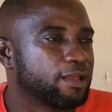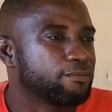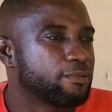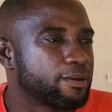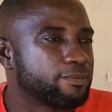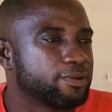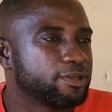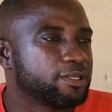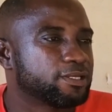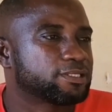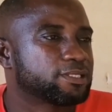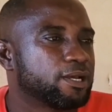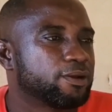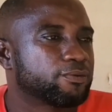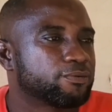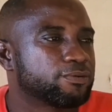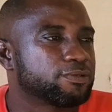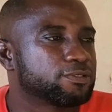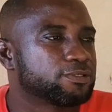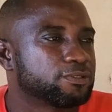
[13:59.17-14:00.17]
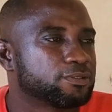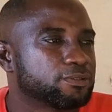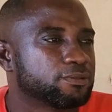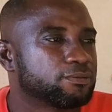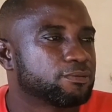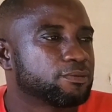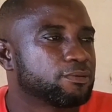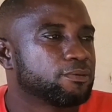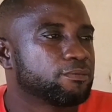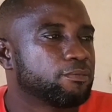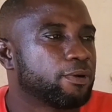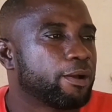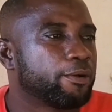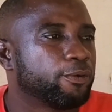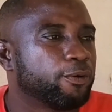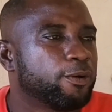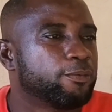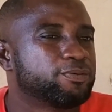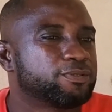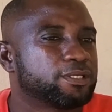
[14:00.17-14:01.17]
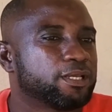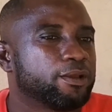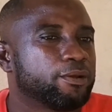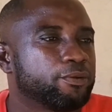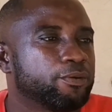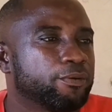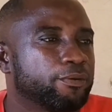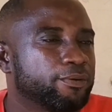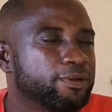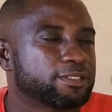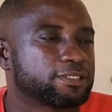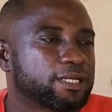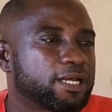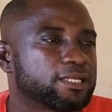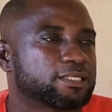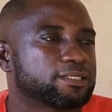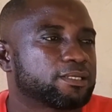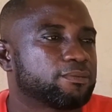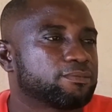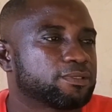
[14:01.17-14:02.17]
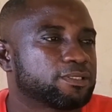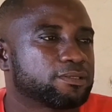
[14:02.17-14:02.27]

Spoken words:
And I have a yes, I'm quiz. I hope, sir, you will reach us